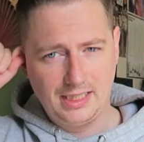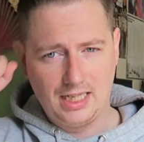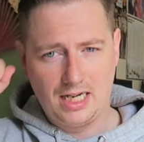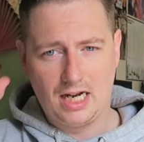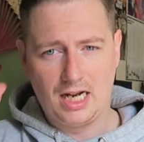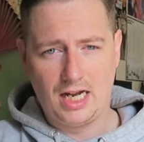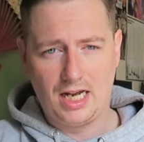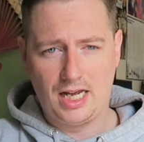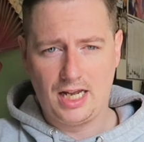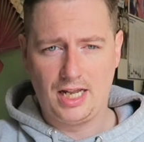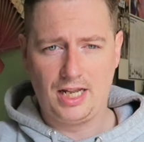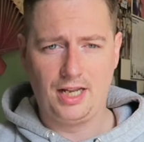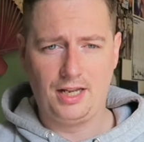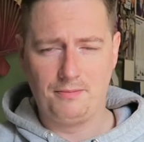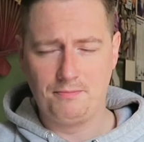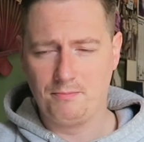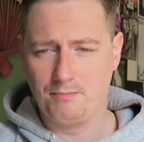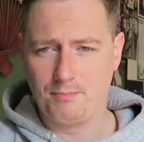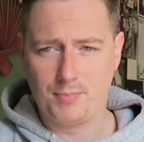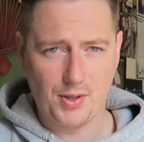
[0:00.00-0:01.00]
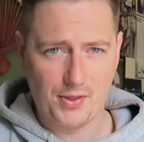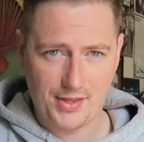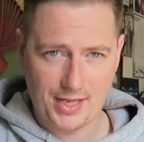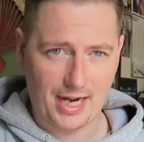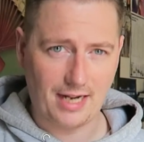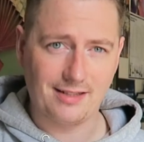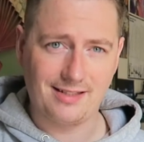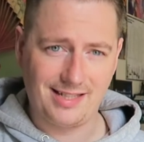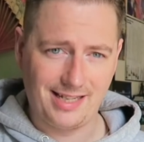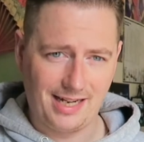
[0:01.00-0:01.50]
But
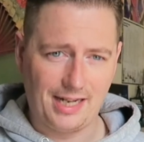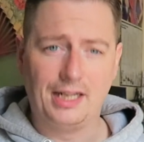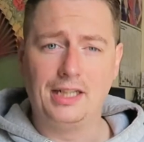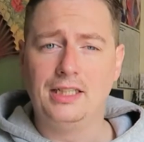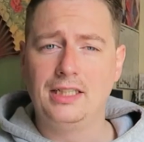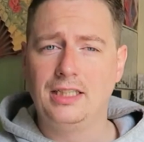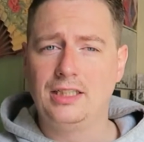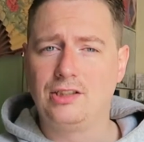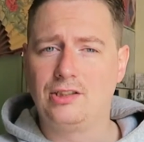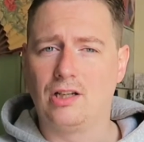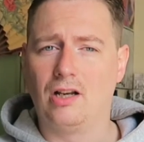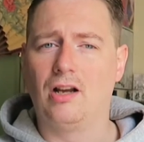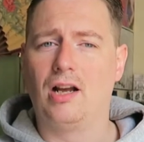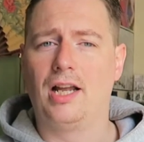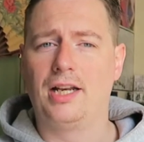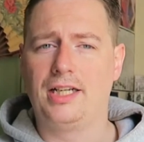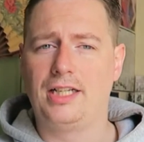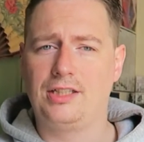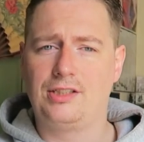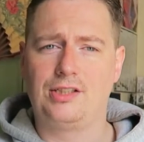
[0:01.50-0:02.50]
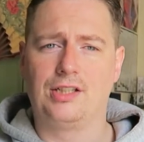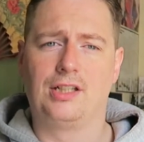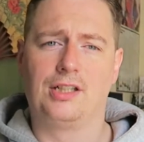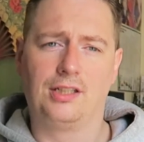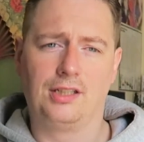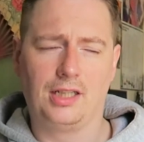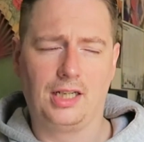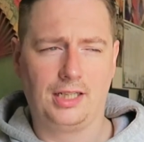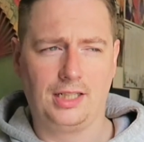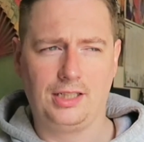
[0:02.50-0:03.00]
that's it. So I need
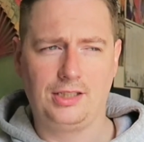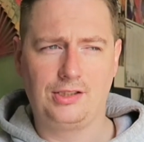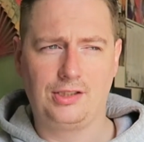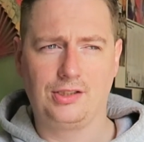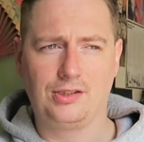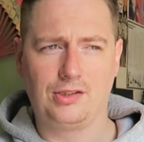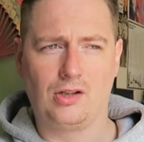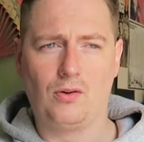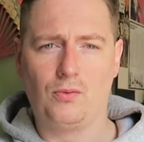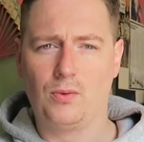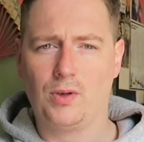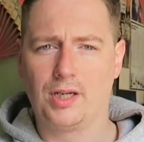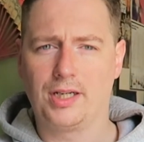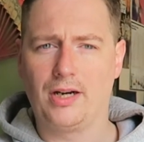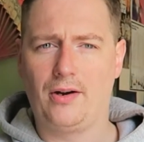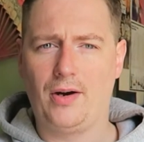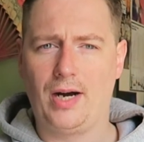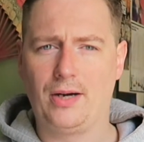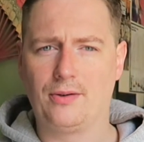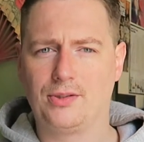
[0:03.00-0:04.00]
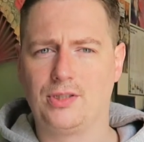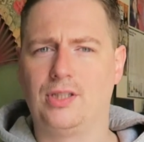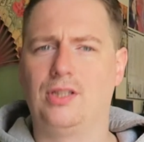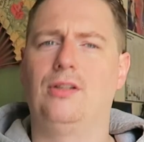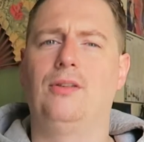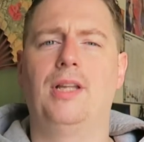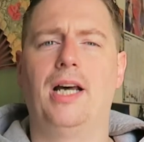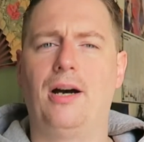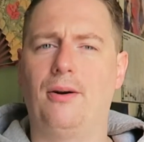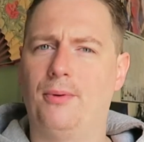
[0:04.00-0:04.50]
to sort of work out how to
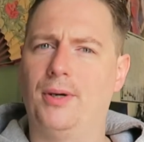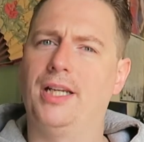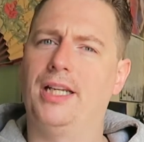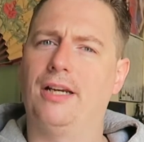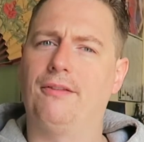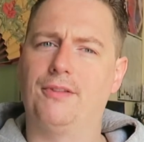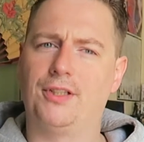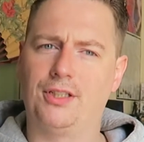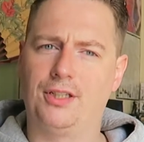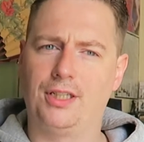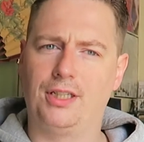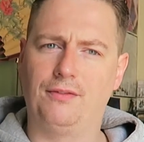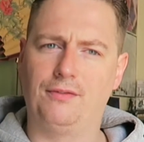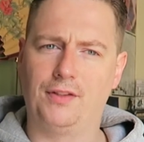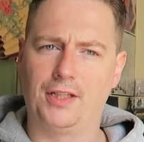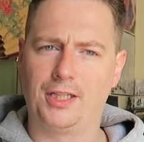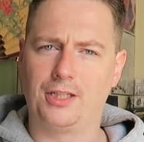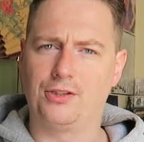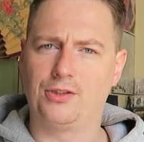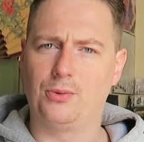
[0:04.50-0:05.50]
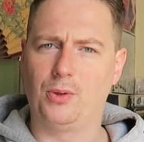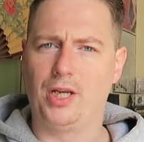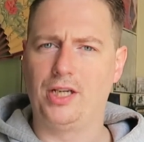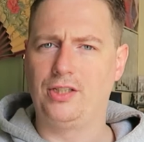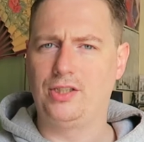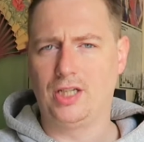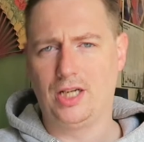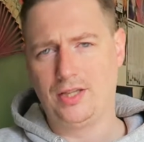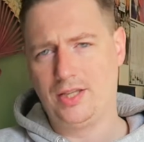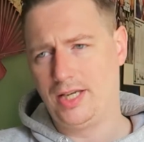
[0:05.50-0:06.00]
do that, where you flick a
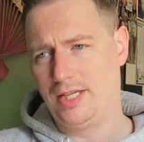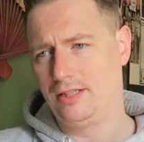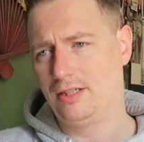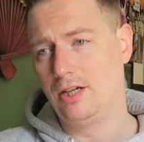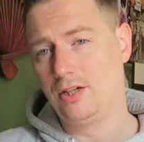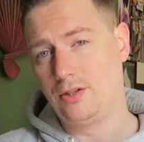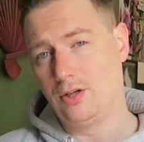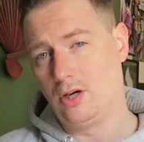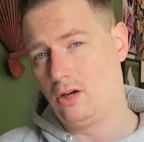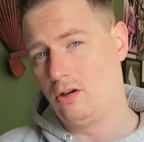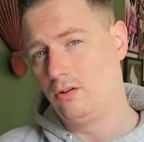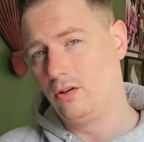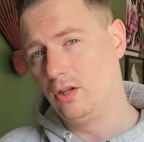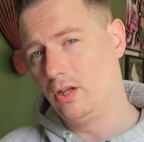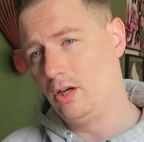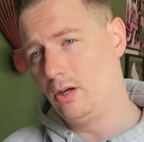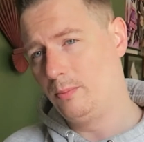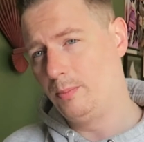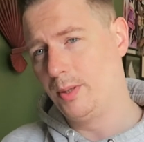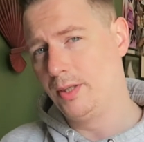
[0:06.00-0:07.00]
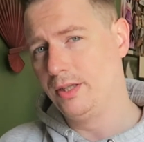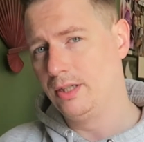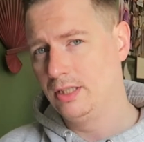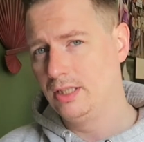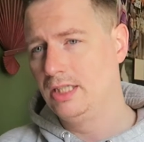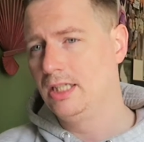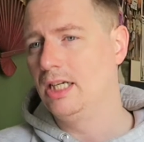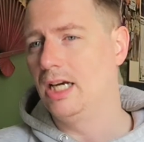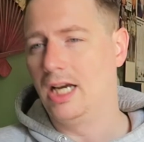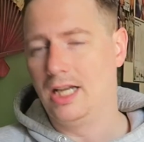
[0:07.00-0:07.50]
switch and then a door will open,
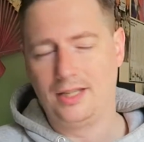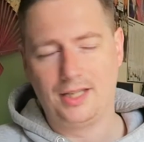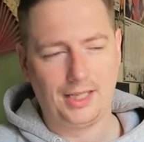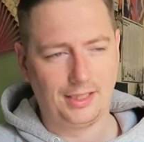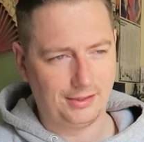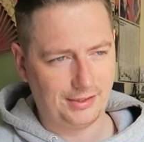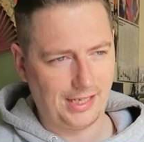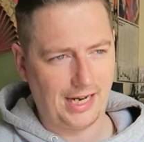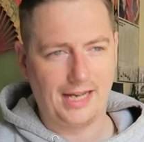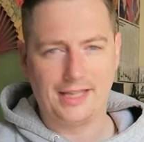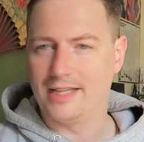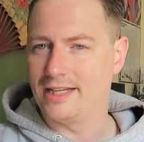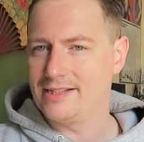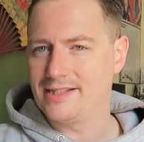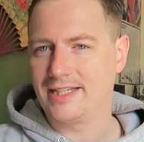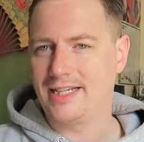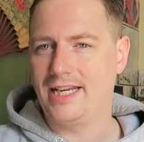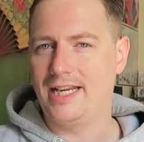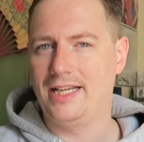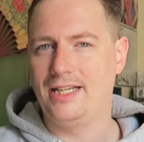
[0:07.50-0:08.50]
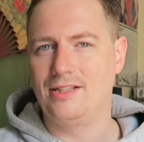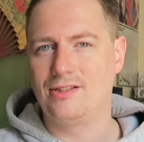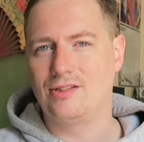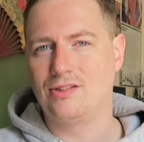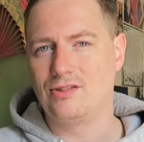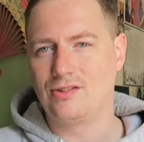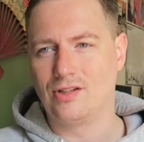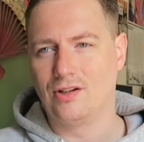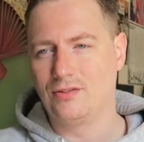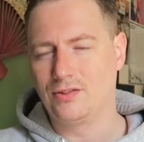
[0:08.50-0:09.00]
and then tie that to keys and
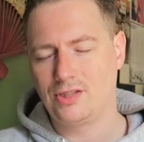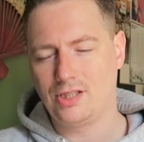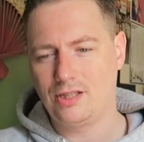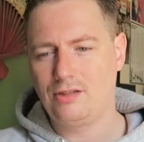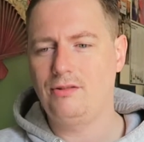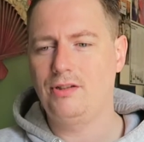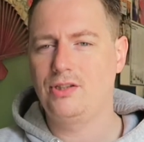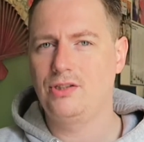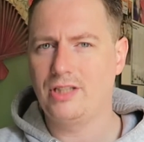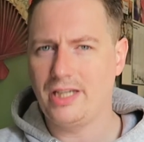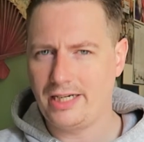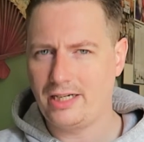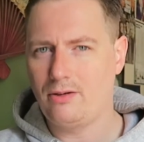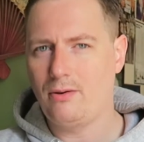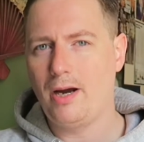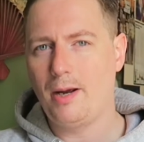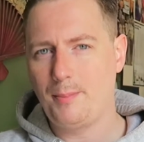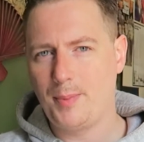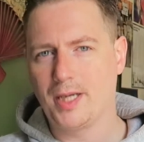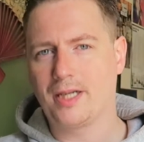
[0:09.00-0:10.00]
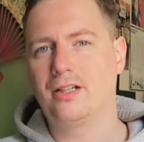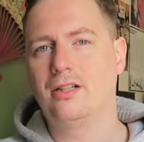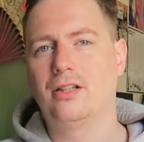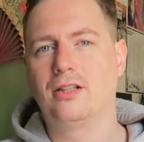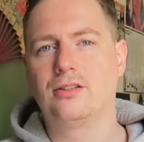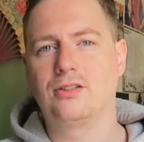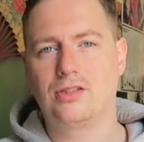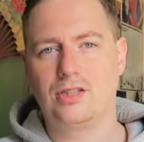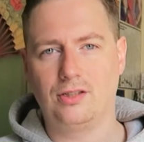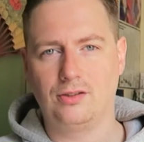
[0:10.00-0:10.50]
stuff. So there is like quite a bit of
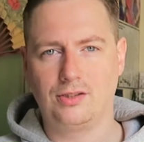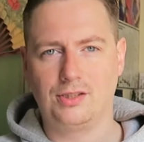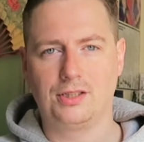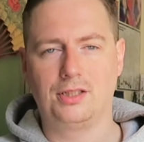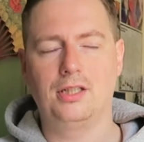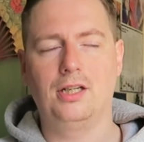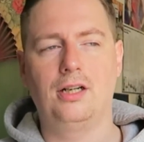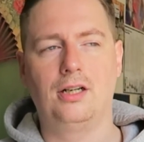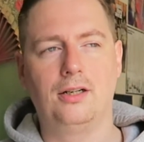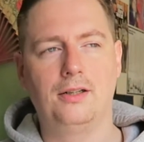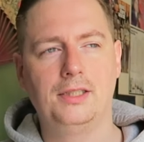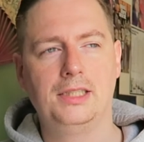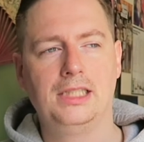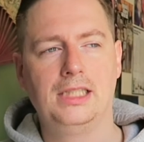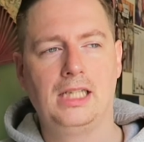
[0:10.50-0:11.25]
code still to go.